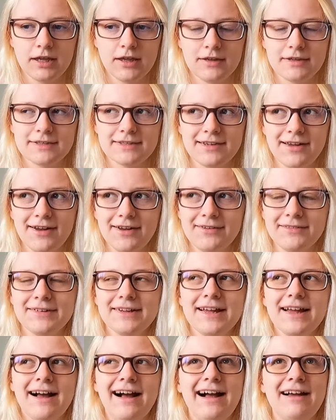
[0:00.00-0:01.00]
So,
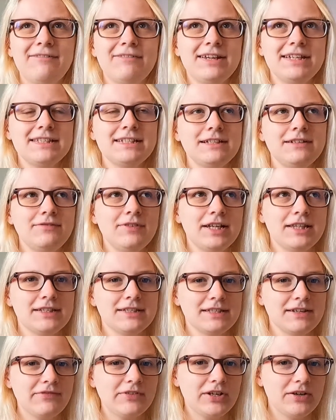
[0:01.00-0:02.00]
I recently read The
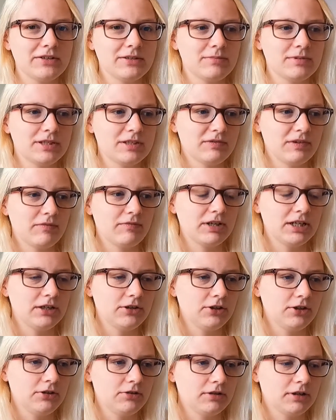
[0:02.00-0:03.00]
Seven Husbands of Evelyn
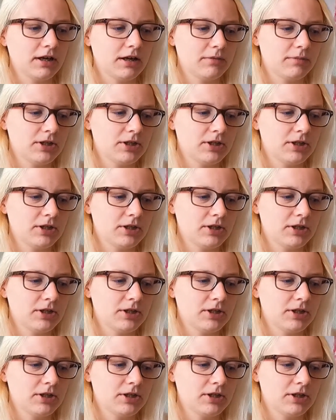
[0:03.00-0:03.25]
Hugo,